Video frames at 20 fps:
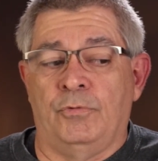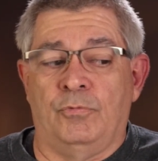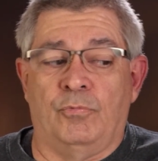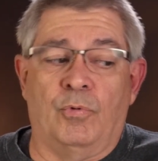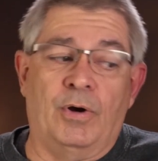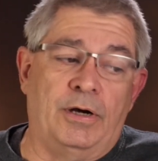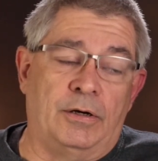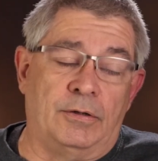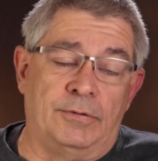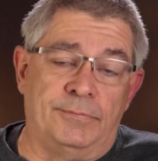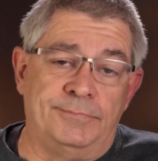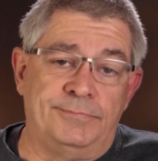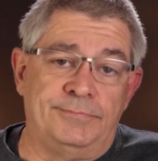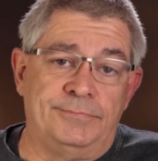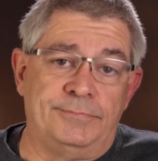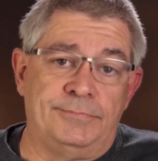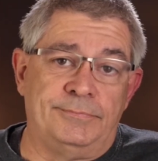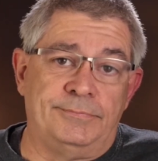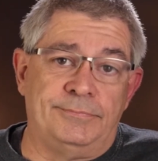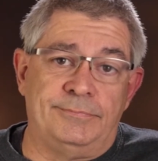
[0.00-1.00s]
Well,
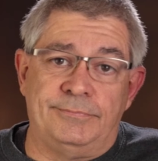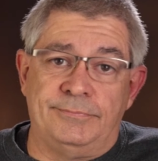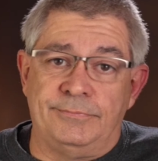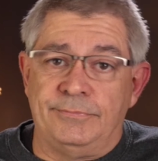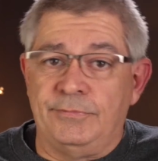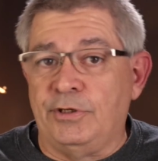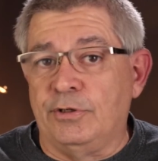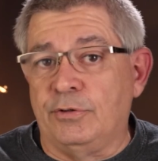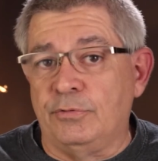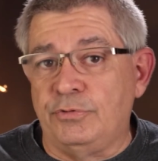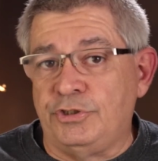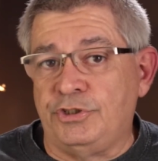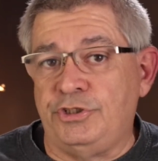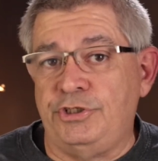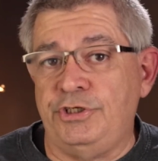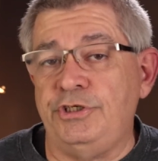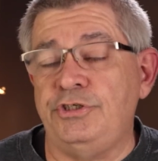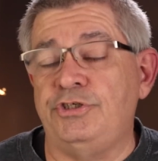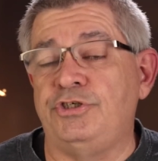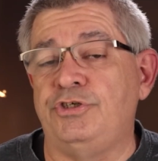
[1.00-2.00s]

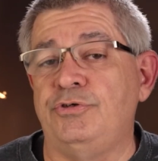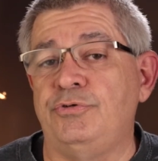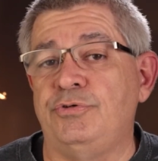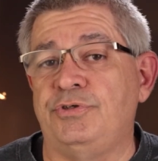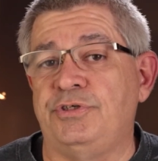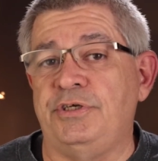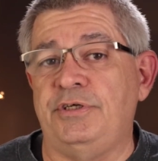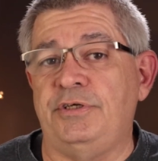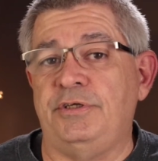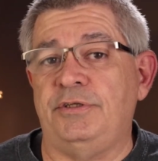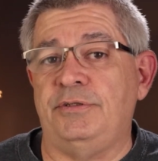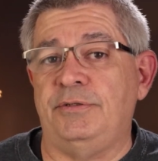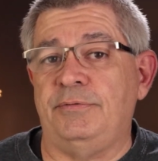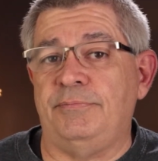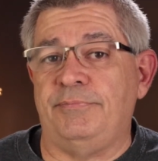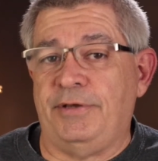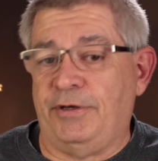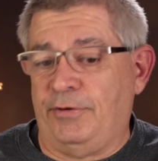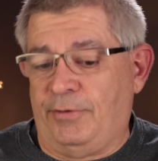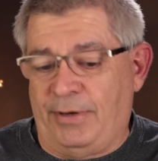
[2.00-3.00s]
she's
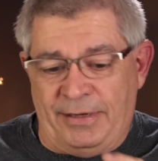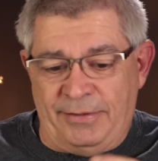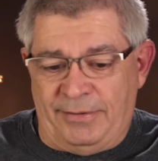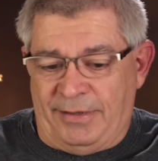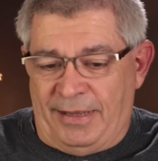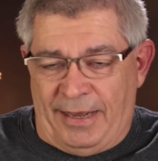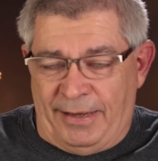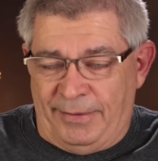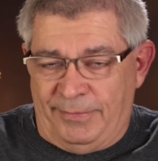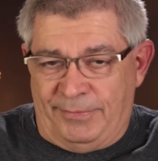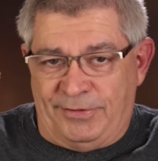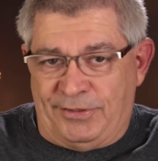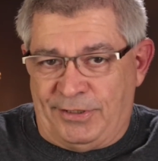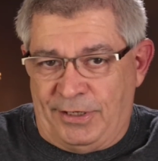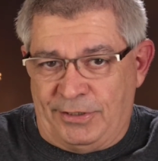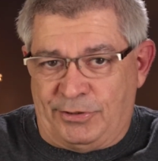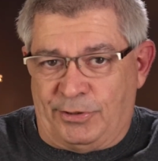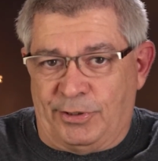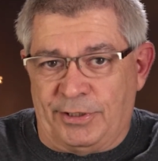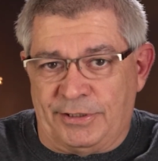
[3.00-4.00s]
using, I
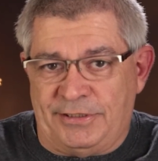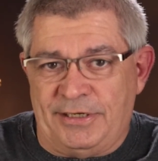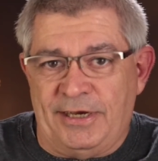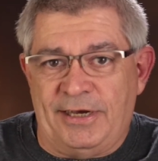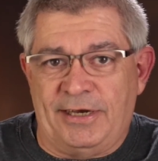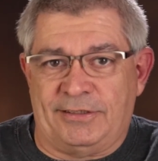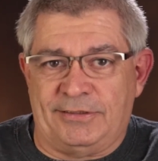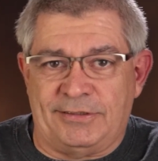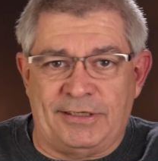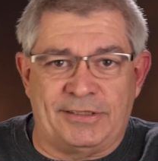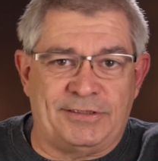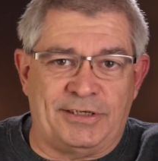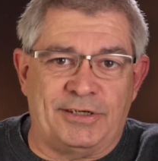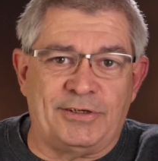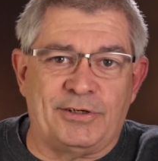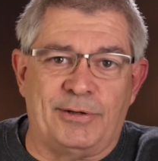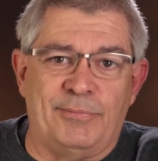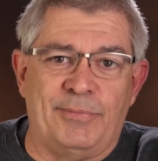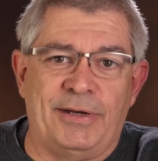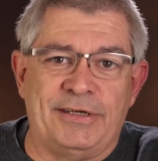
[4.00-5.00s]
sent her a text, I sent
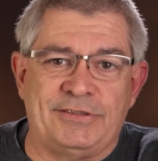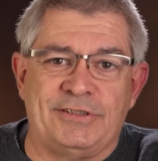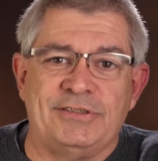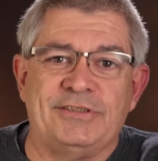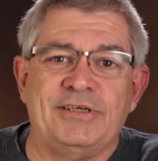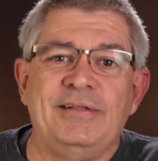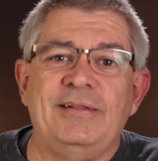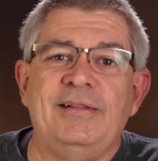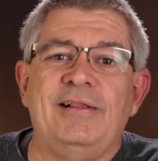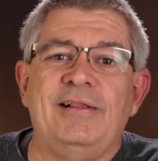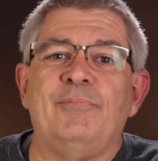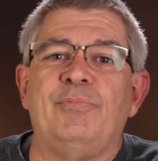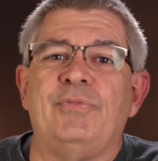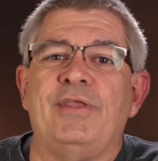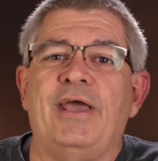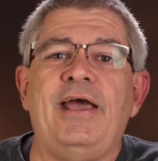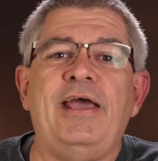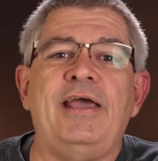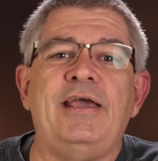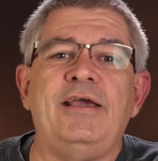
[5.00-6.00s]
her a message.
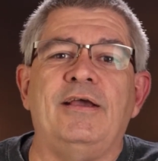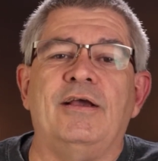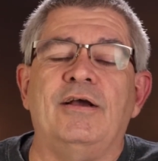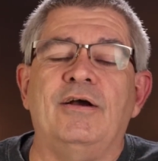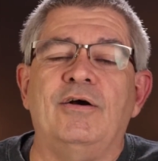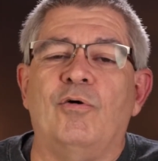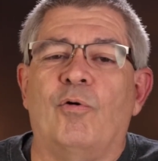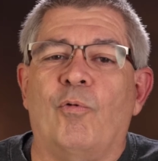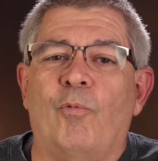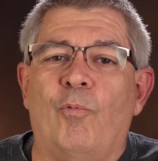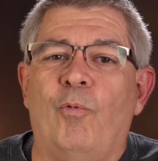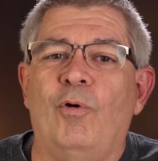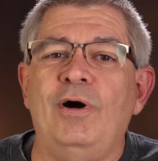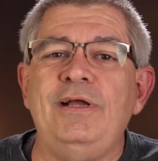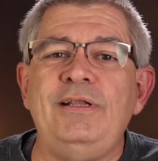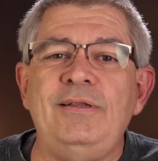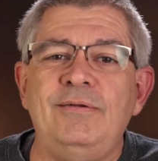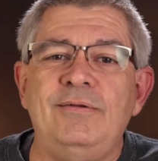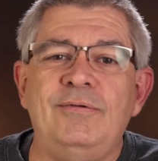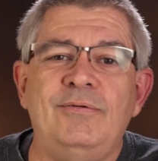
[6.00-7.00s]
Hey,
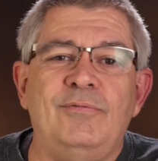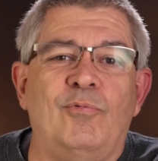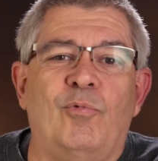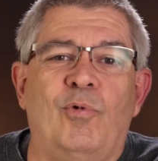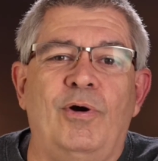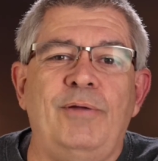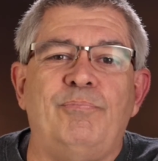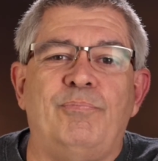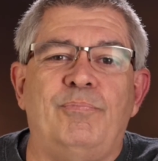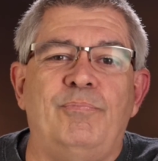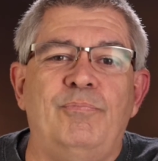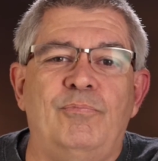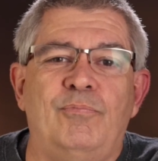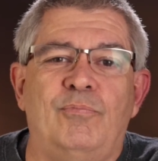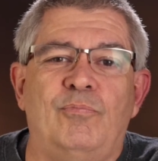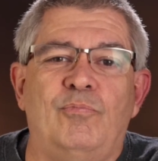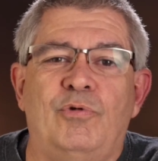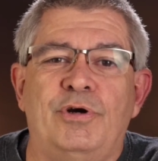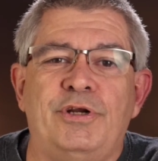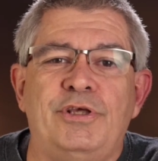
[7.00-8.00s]
what
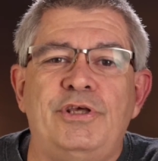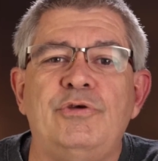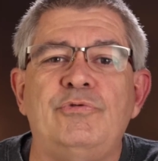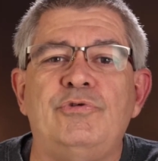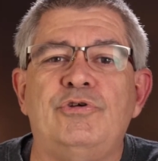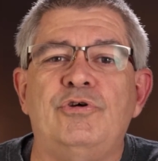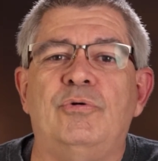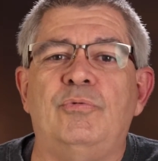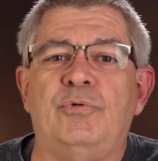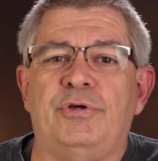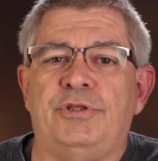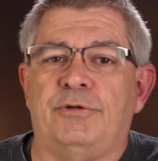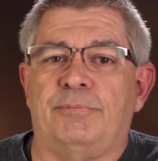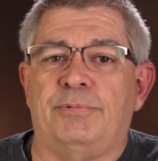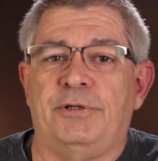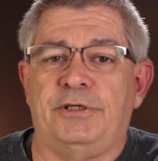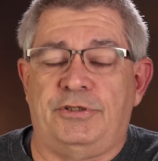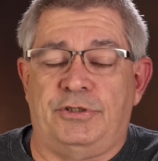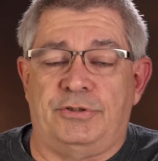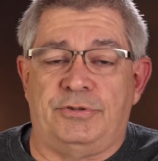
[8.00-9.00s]
are you doing with your
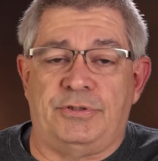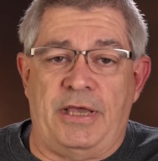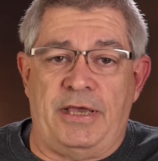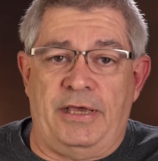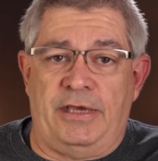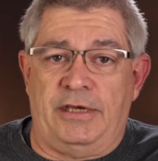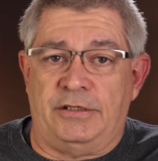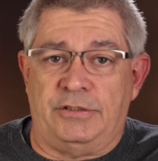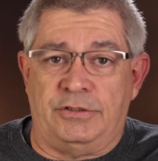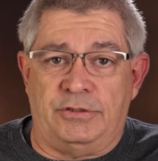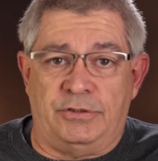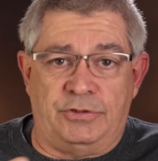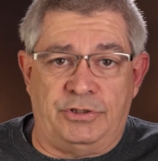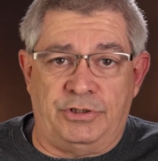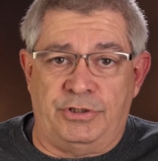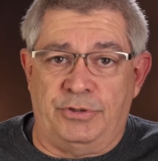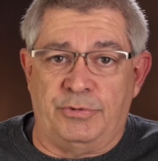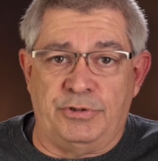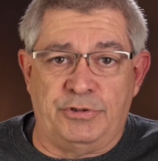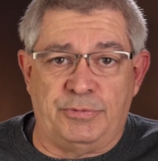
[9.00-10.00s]
pictures? And
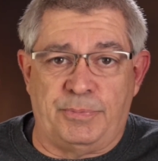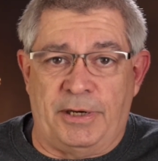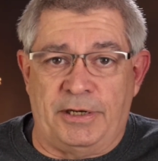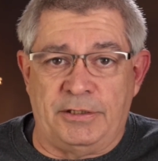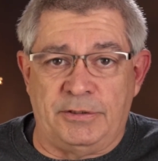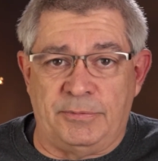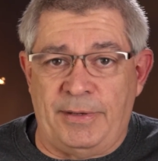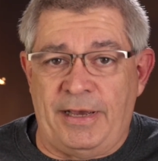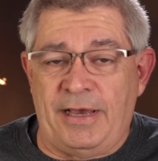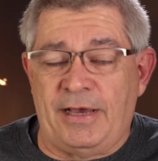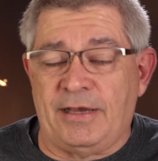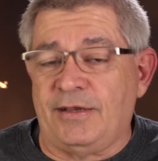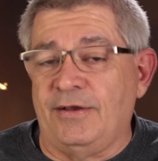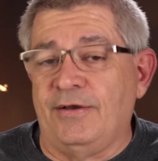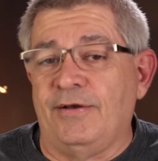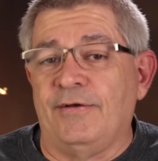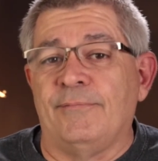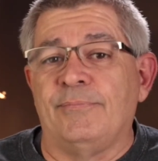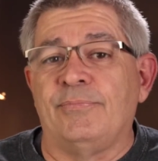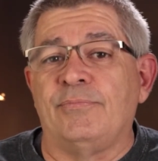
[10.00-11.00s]
she responded back,
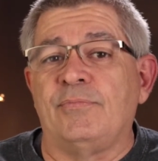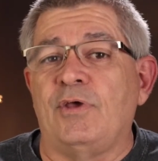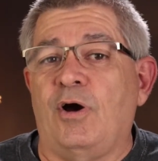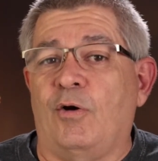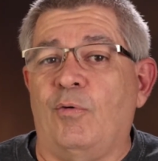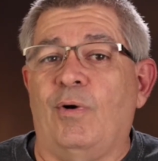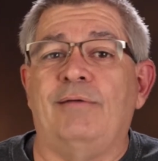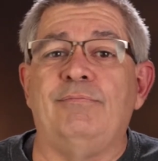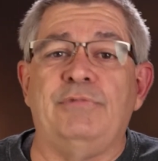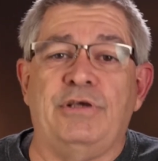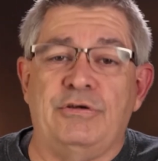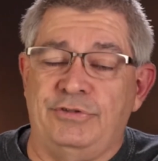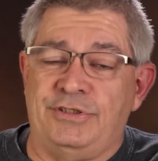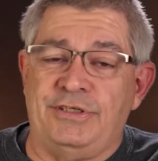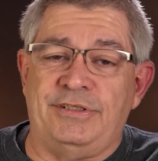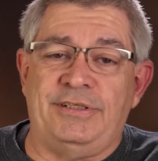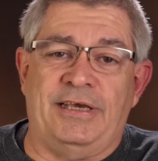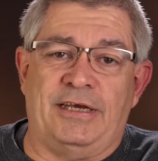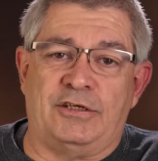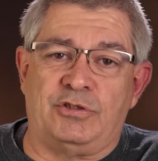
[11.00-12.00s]
oh, I'm
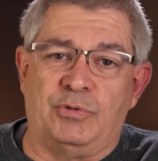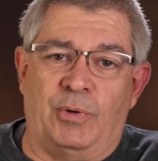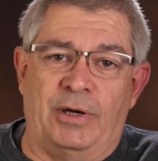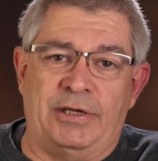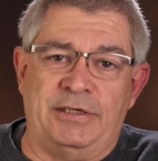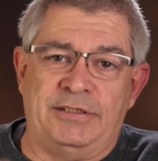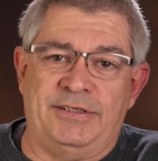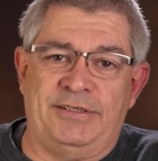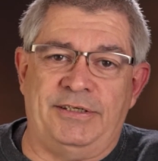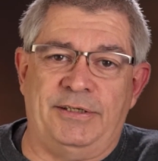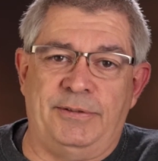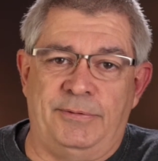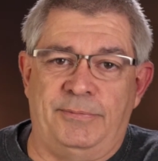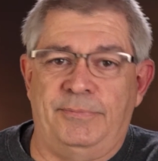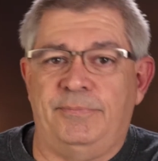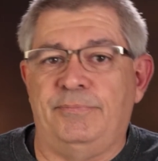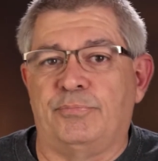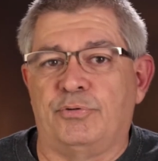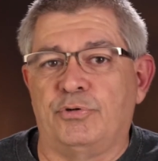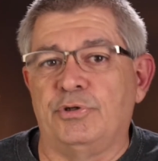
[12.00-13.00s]
using the XYZ
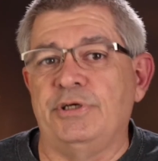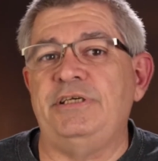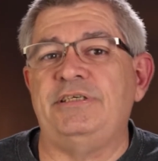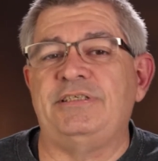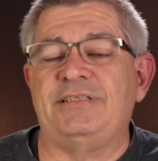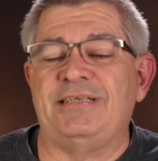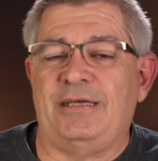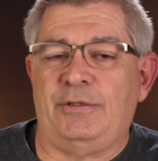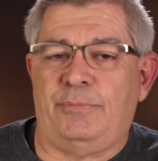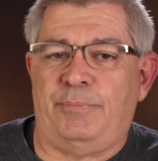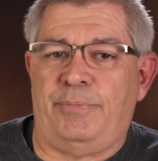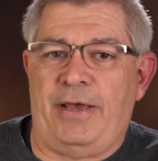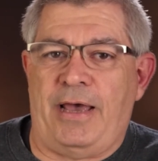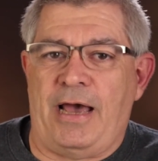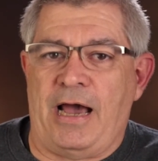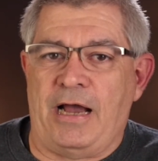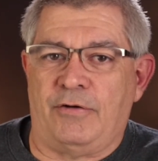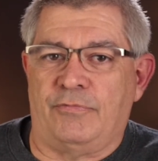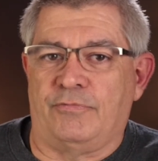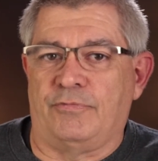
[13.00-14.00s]
preset
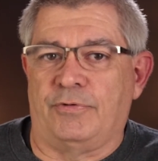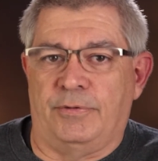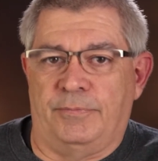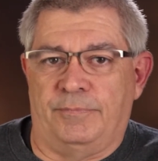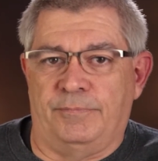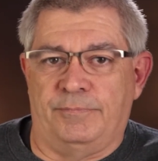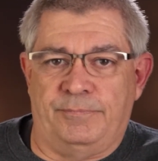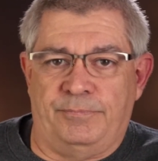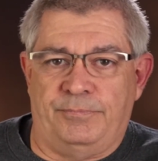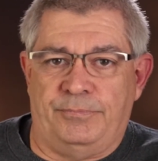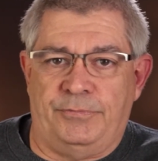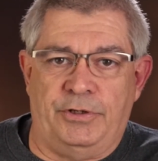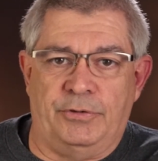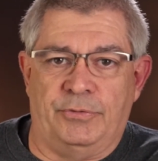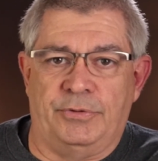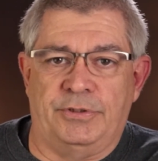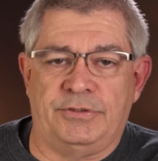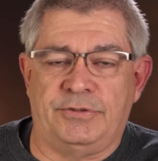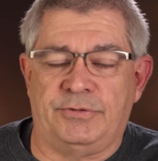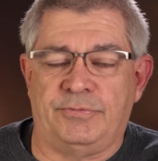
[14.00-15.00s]
pack from,
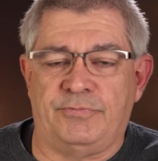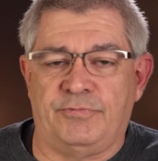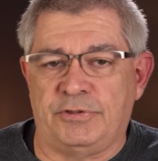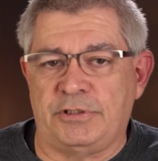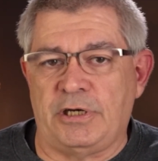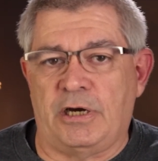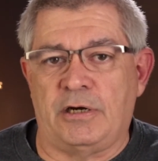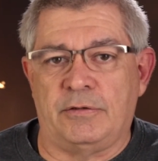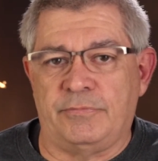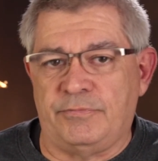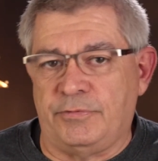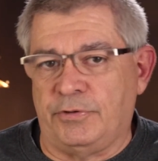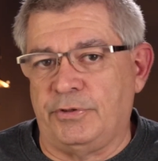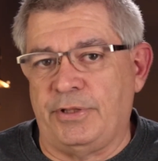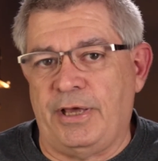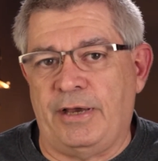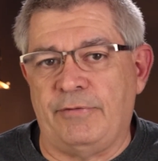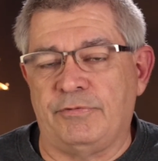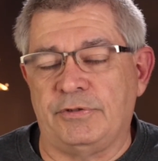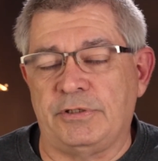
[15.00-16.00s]
this photographer,
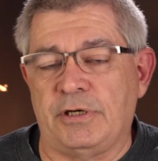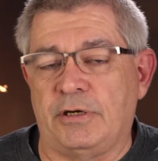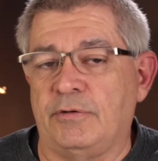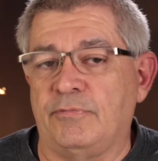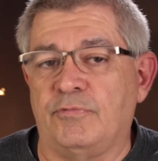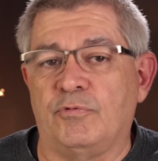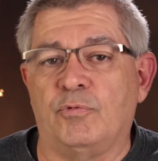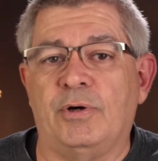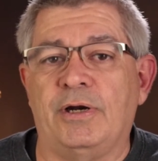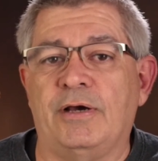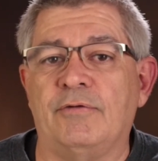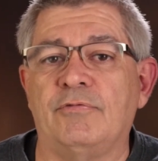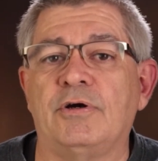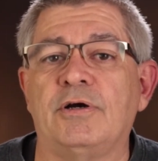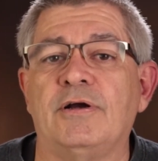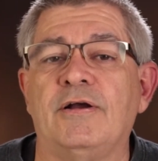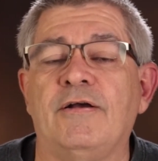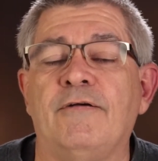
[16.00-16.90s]
that photographer, whatever.